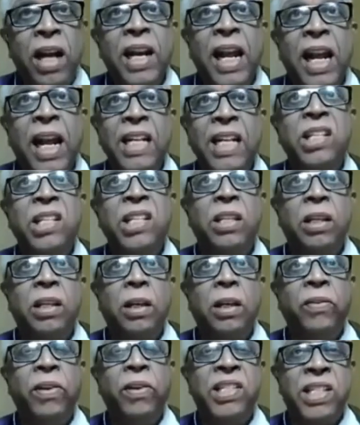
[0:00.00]
And hence
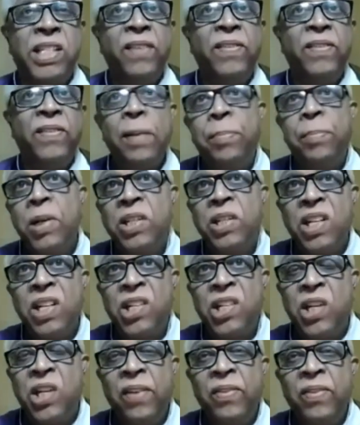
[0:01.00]
we say when a person
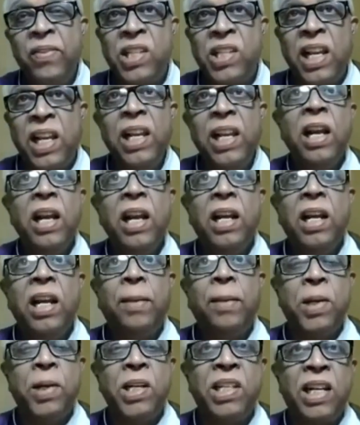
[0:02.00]
is dead, we say
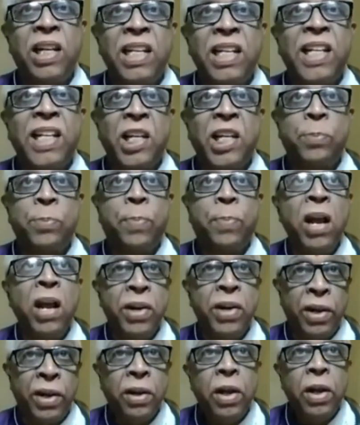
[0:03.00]
the person has
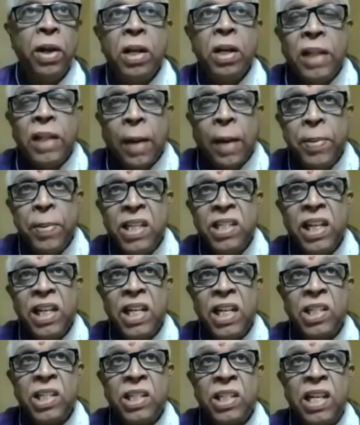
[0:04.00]
expired. That means he
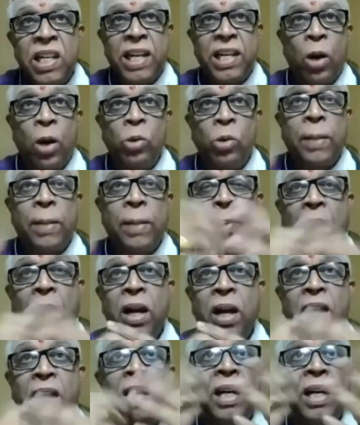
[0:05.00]
has let out the
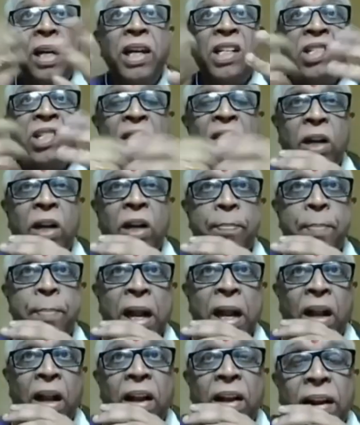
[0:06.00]
prana and it has never come
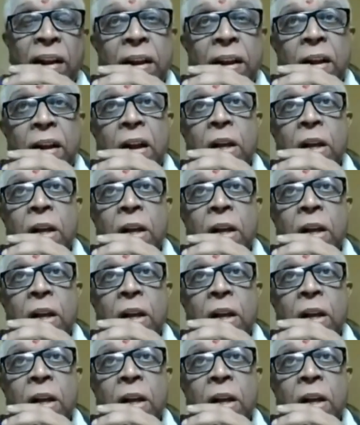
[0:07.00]
back, right?